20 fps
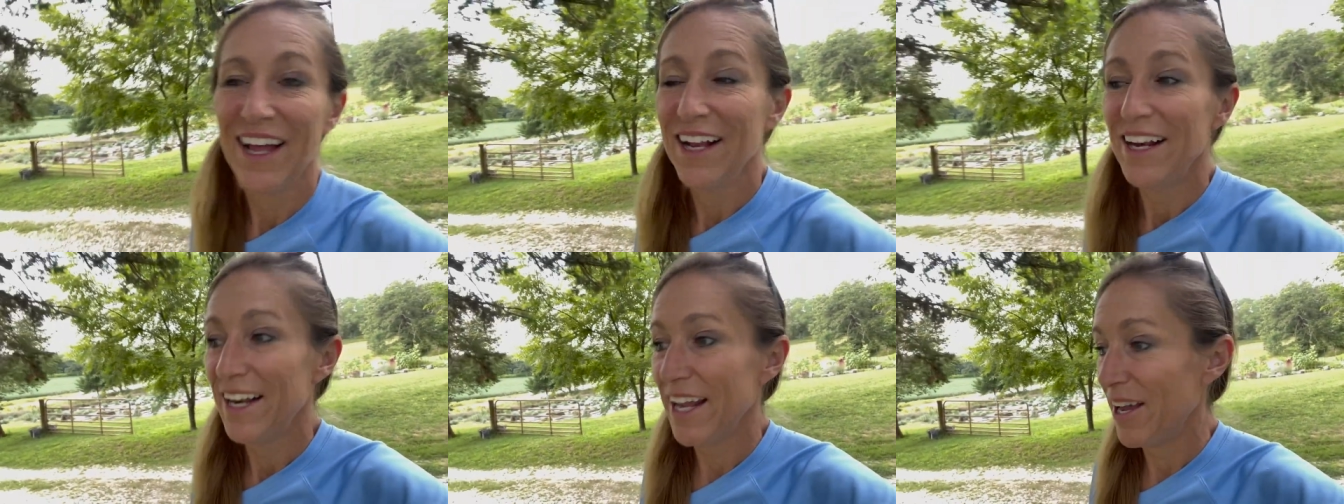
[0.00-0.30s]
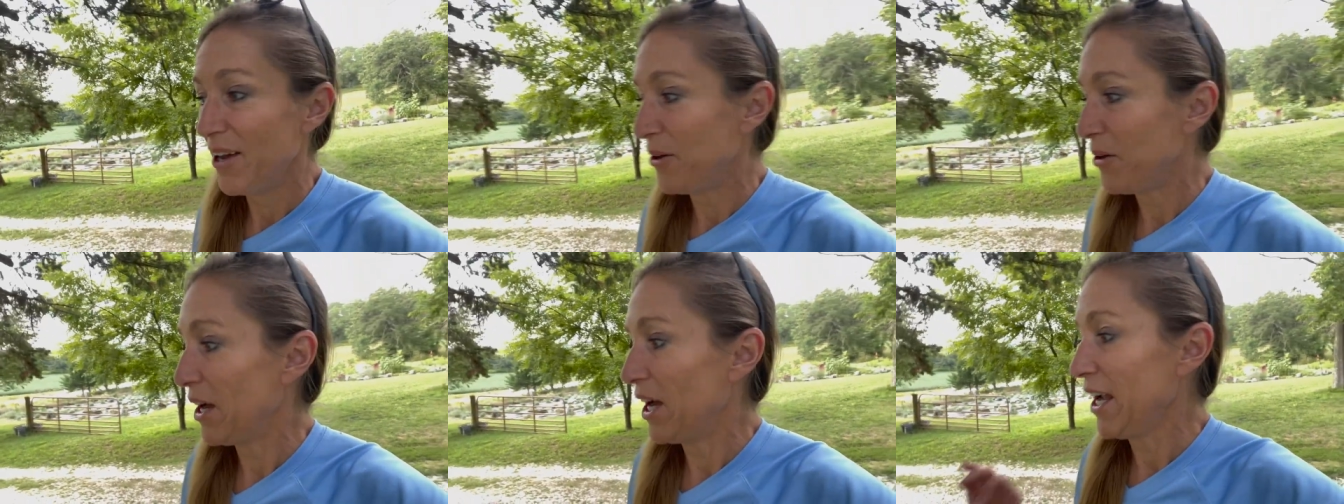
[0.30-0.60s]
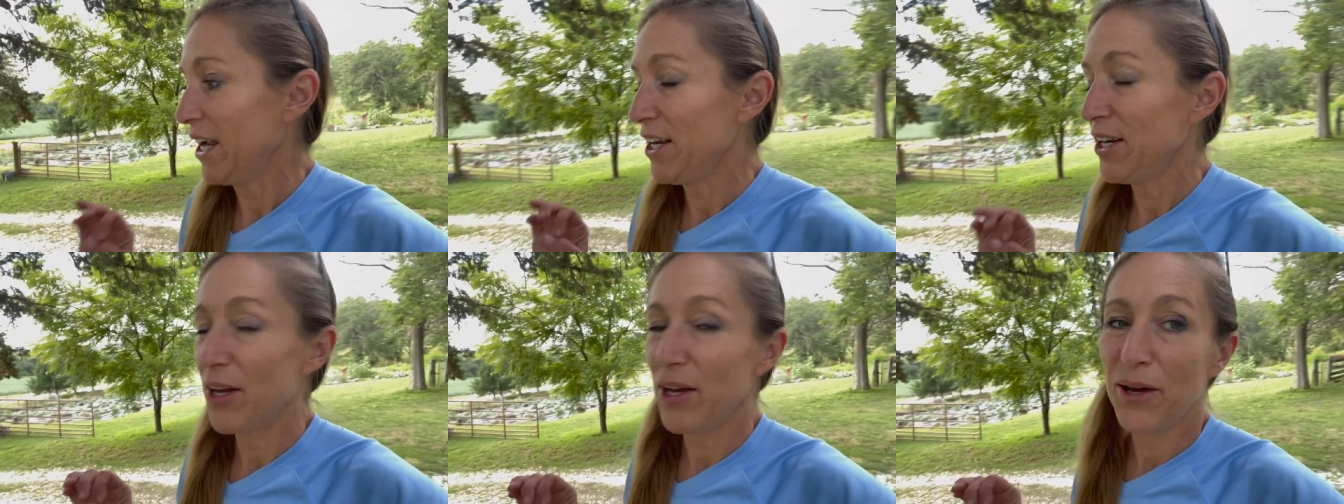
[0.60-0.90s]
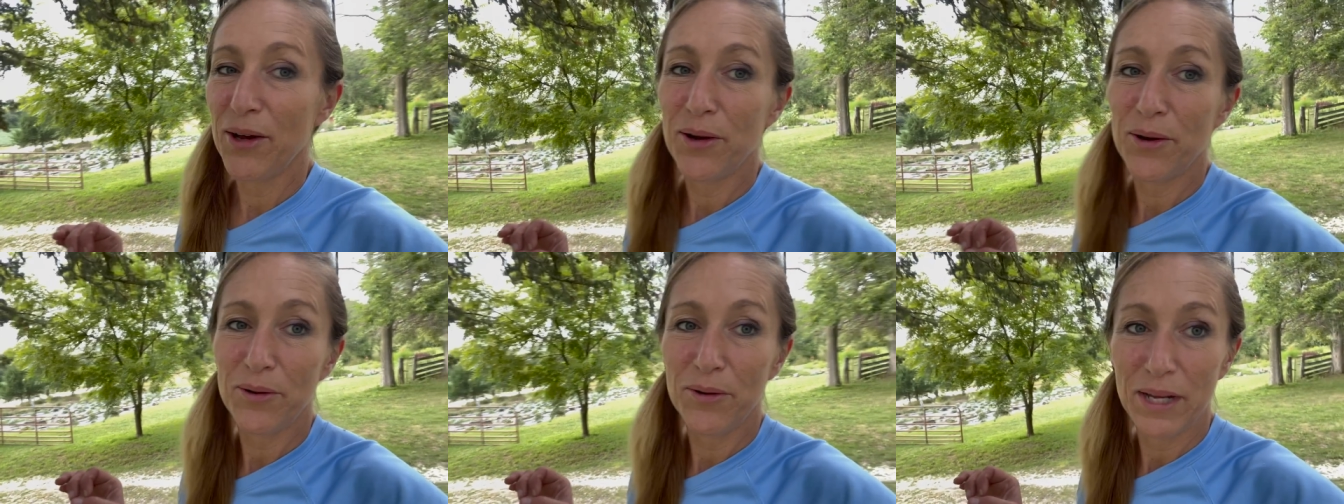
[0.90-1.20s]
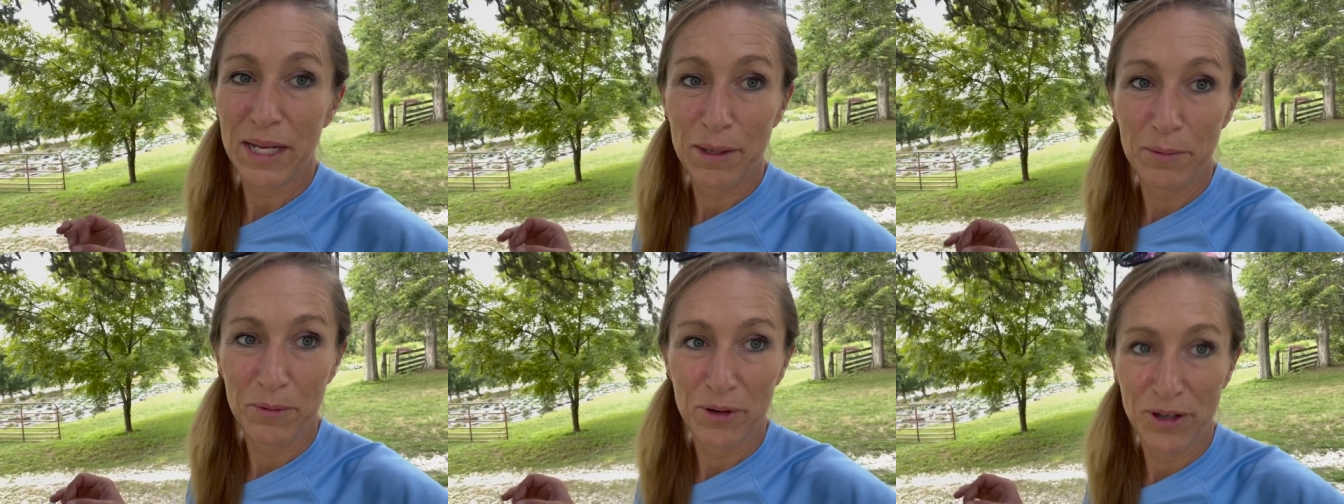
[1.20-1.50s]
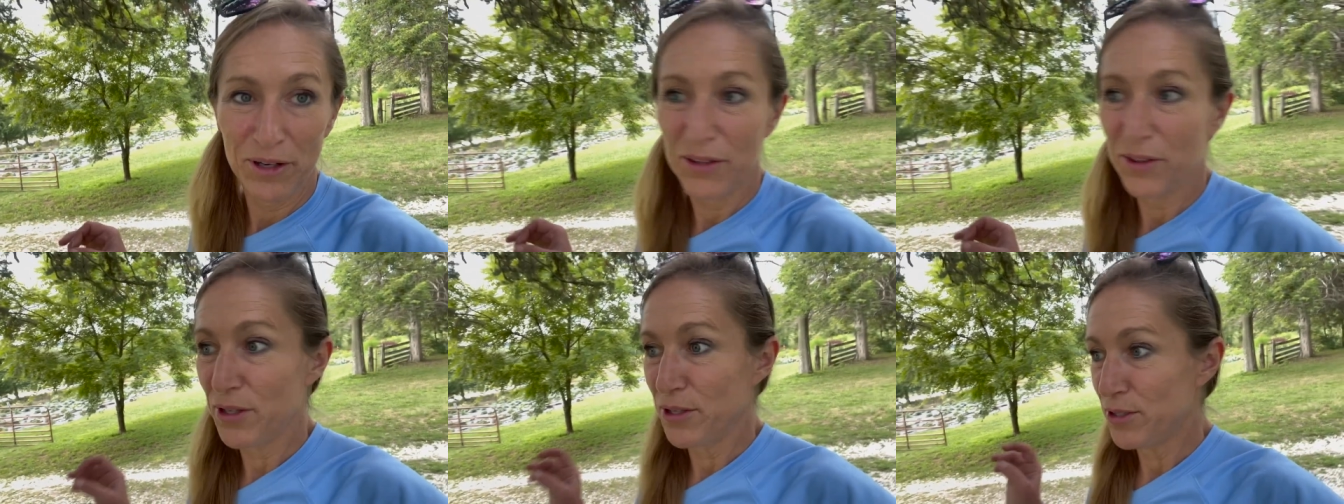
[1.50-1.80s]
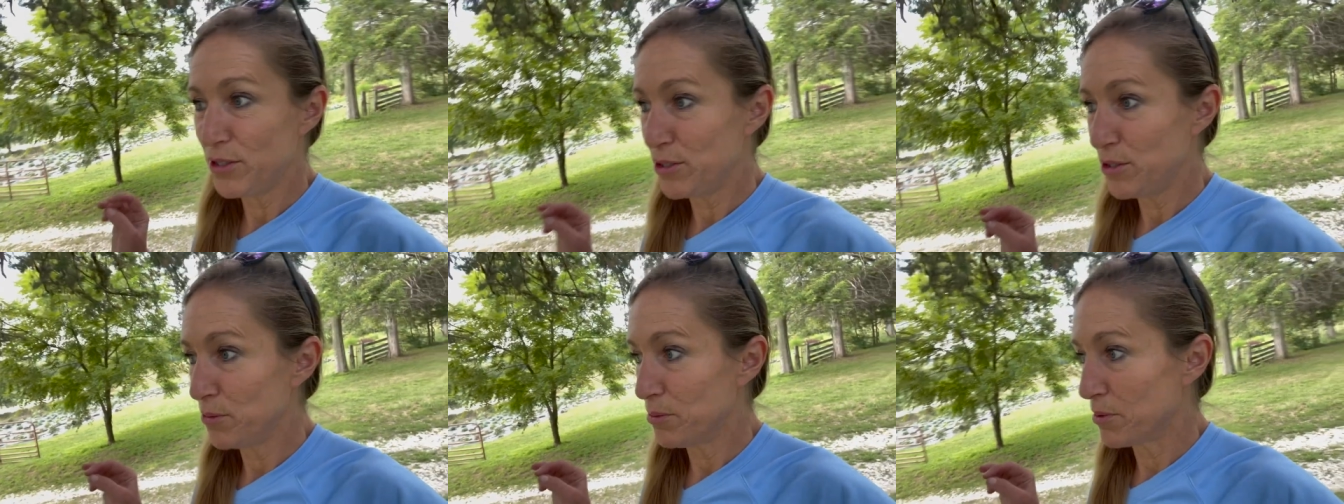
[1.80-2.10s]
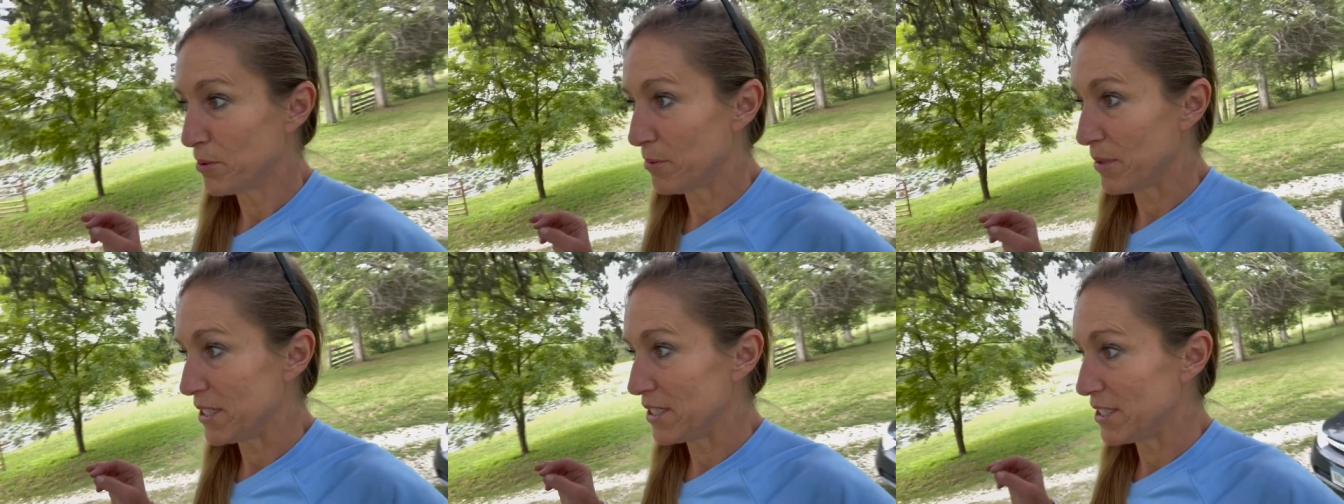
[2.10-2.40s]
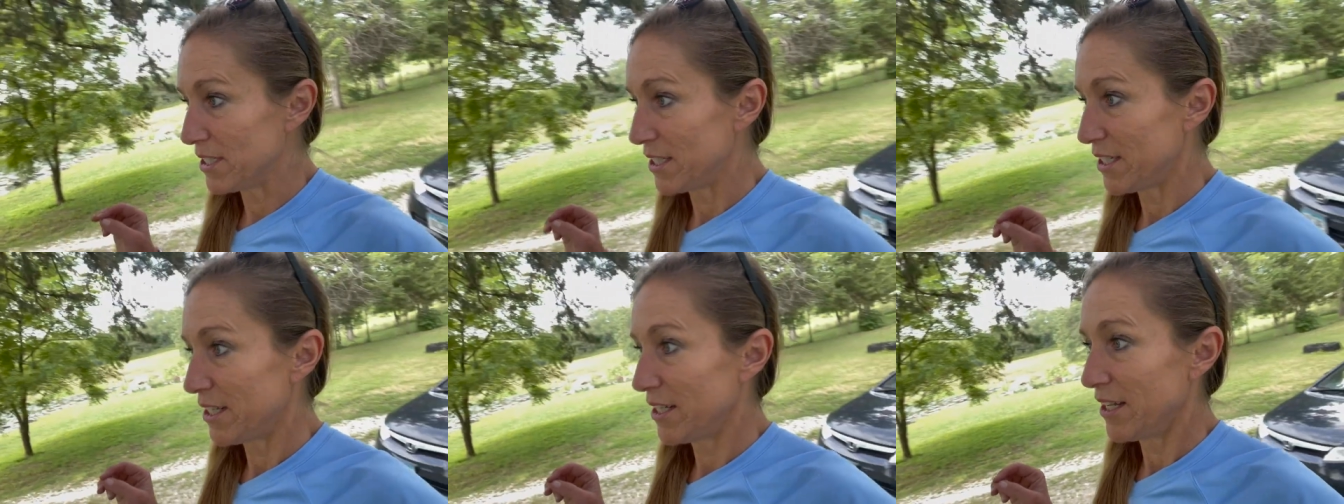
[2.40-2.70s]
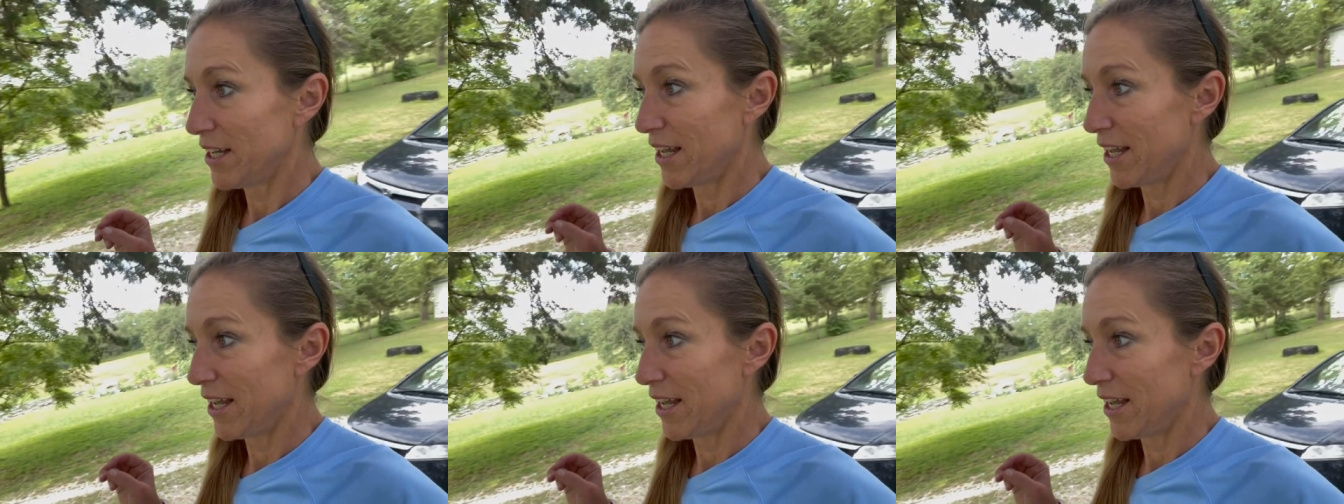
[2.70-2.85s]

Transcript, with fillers: Now, I know amaranth is super messy,